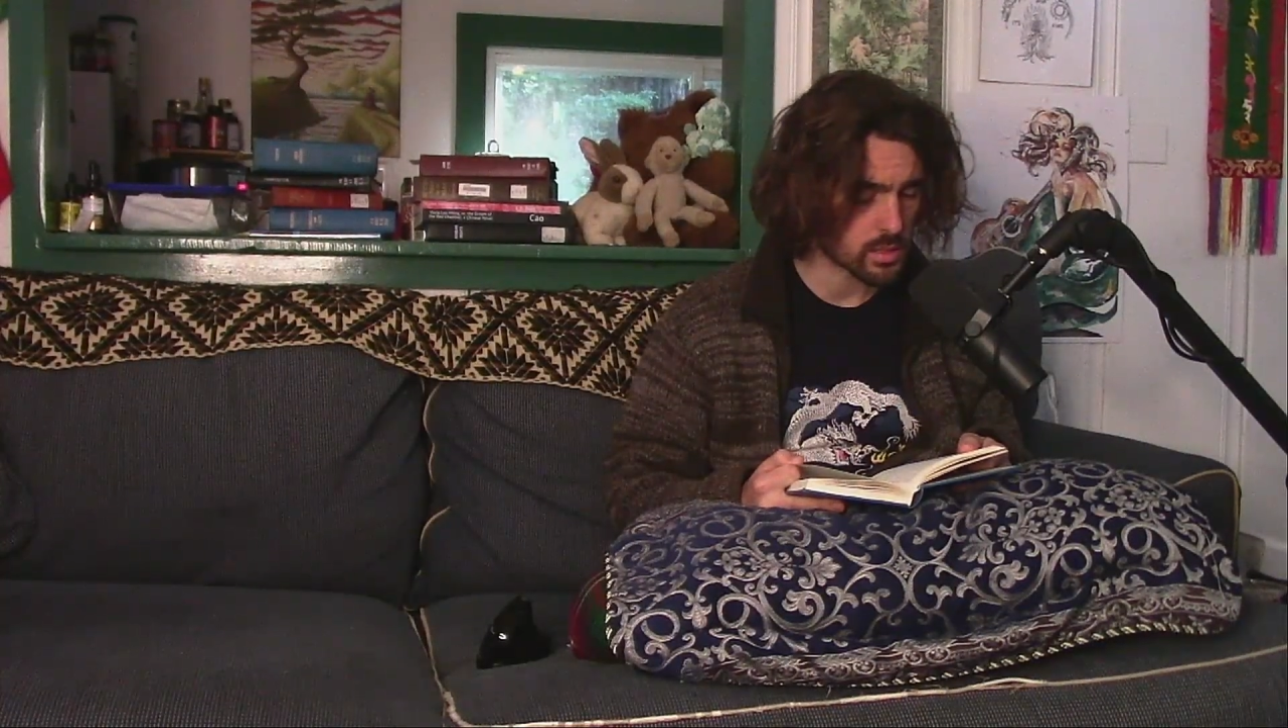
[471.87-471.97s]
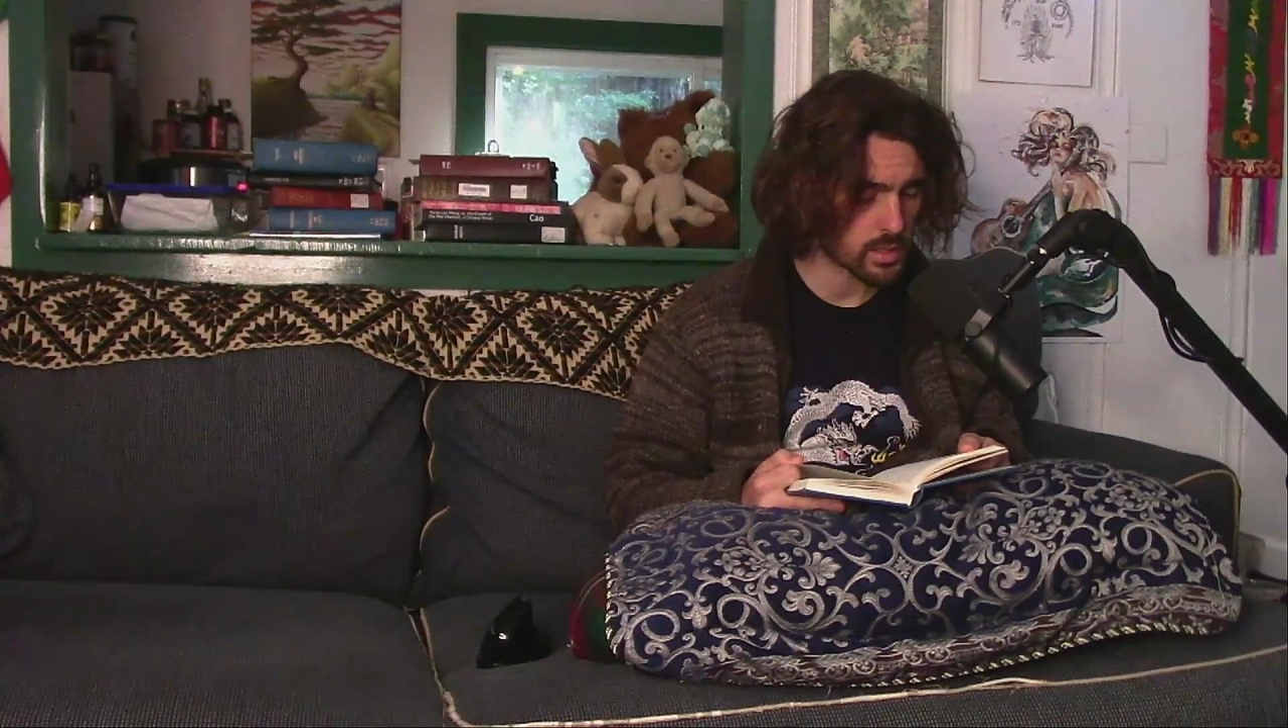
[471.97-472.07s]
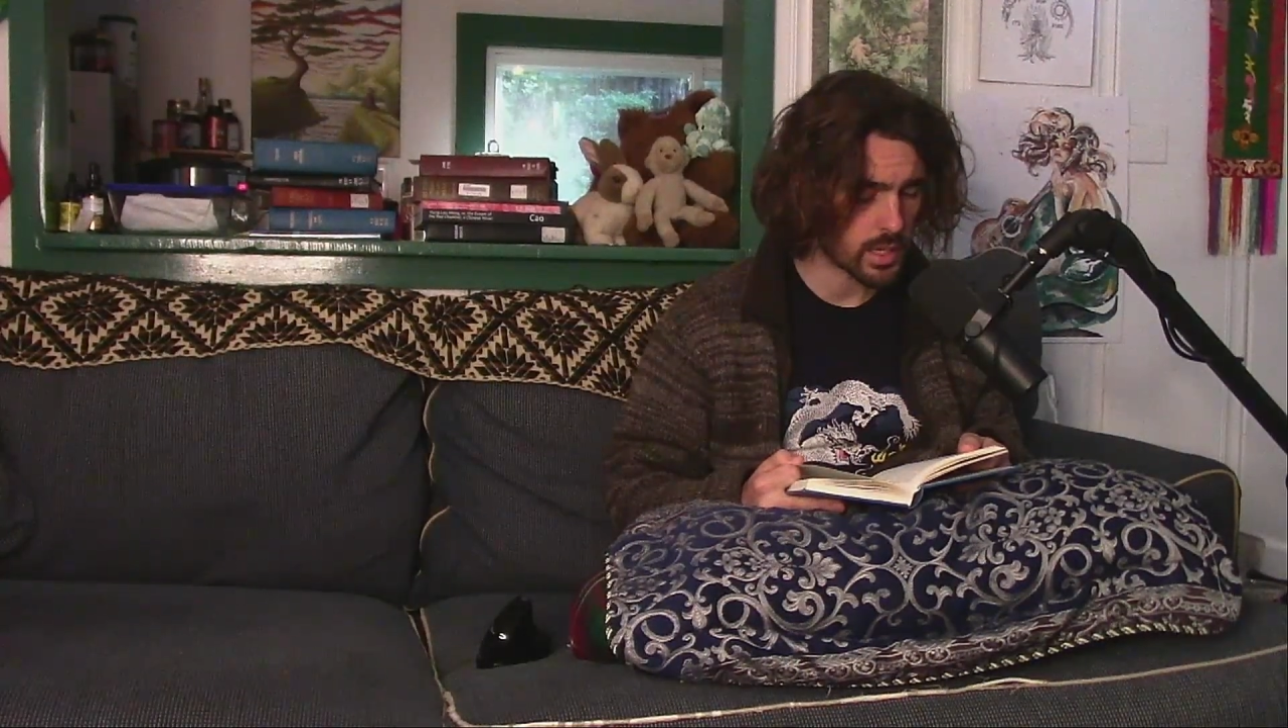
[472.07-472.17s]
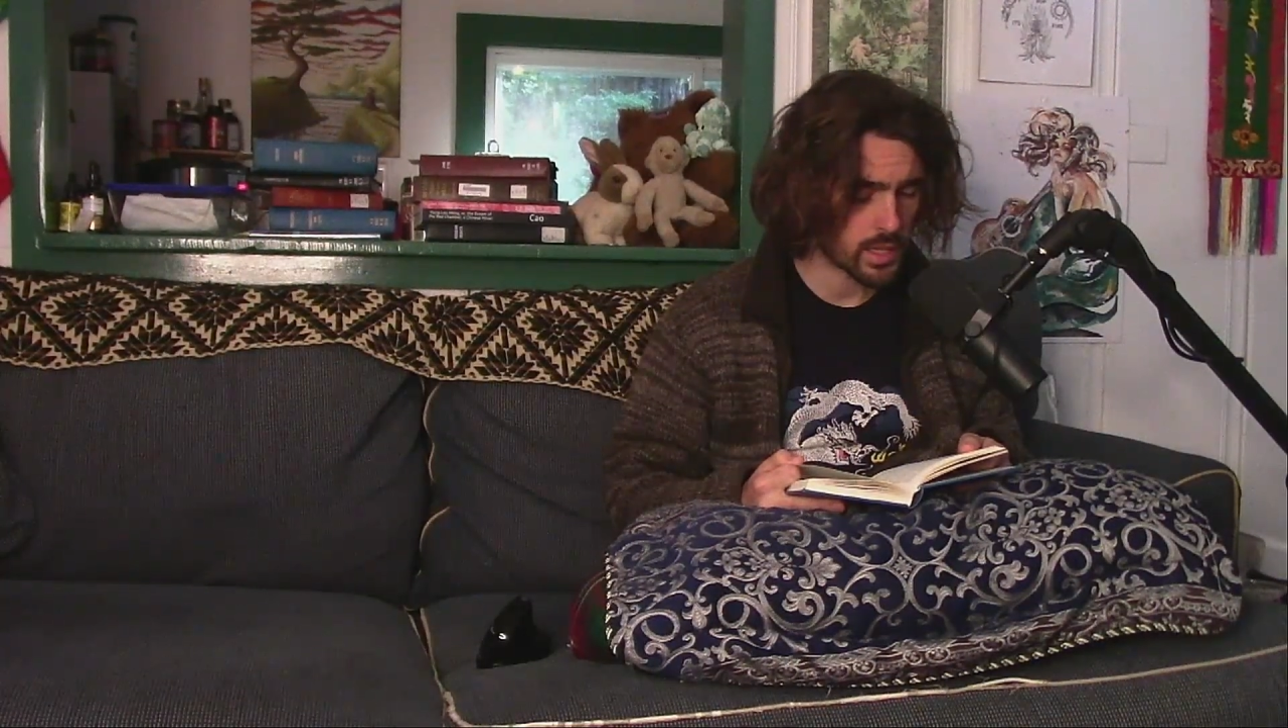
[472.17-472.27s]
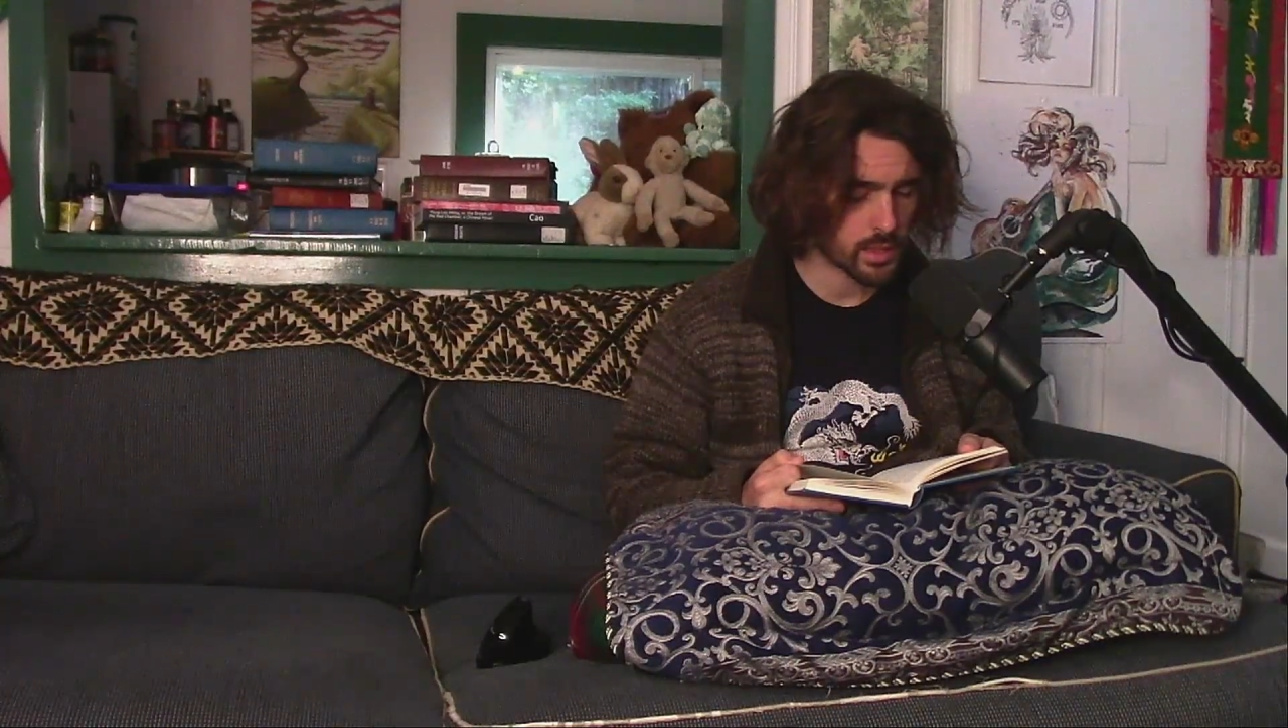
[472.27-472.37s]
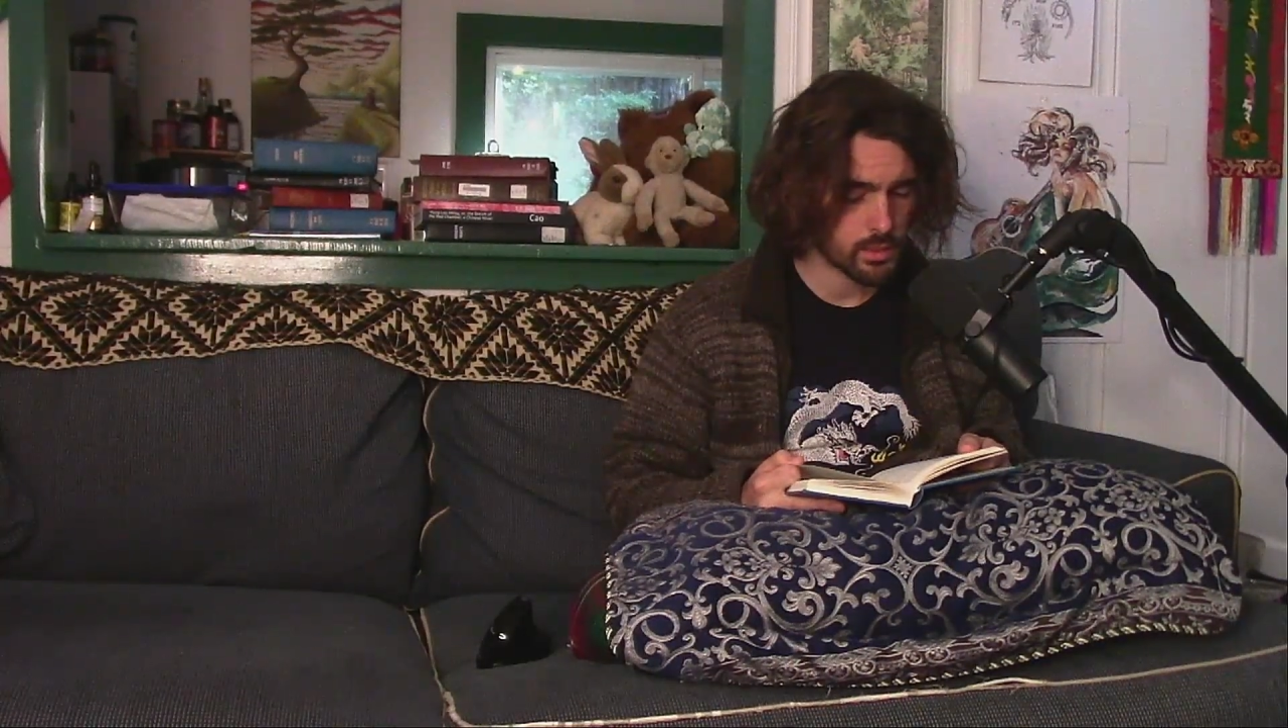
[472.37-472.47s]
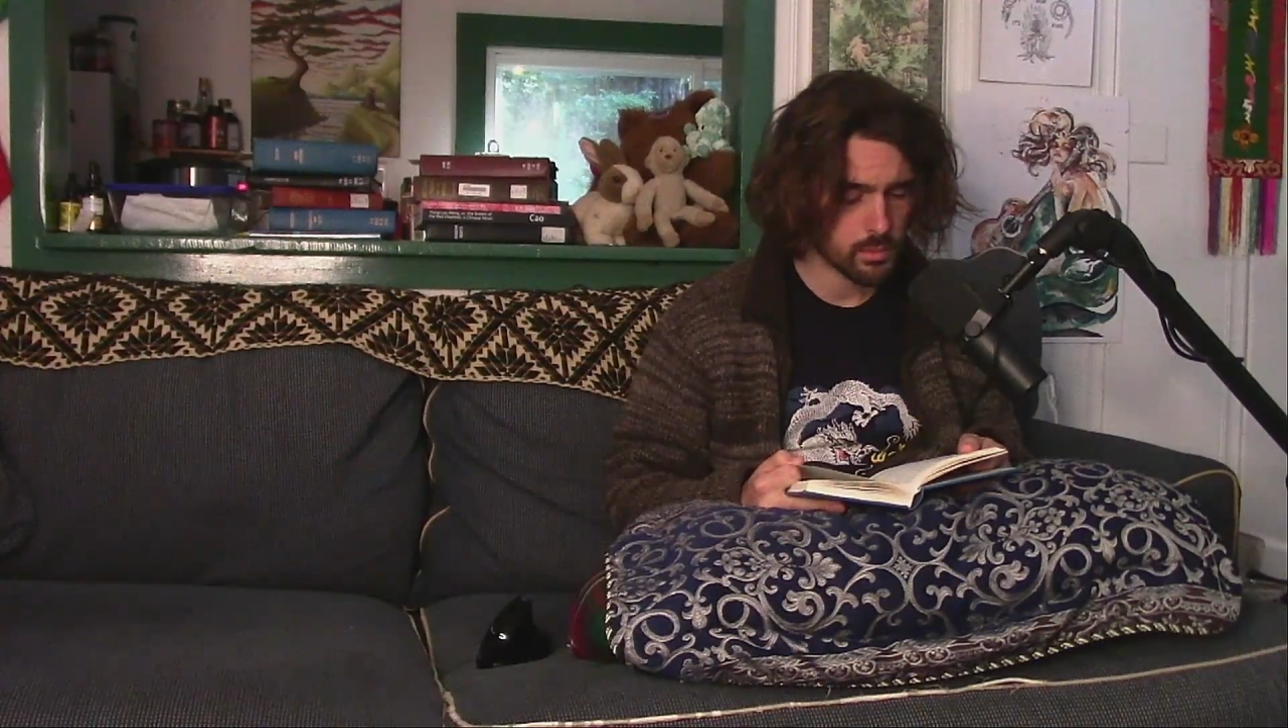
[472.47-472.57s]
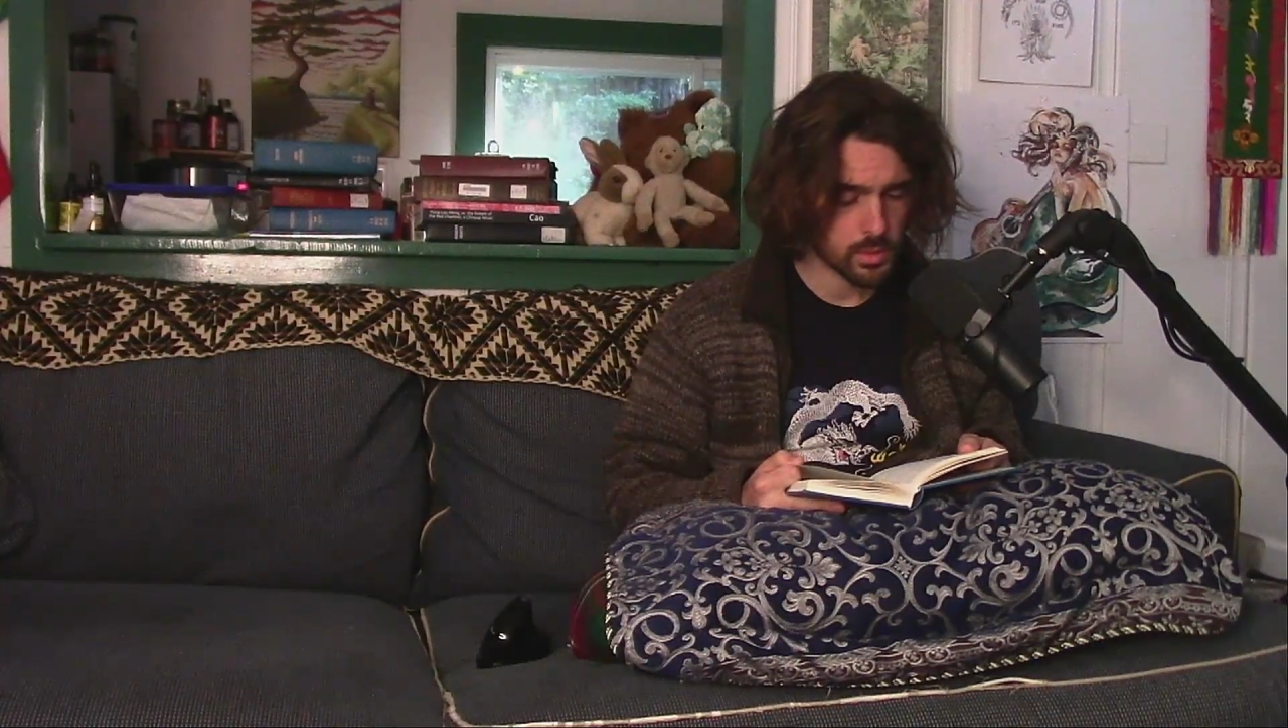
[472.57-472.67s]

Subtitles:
Lyme.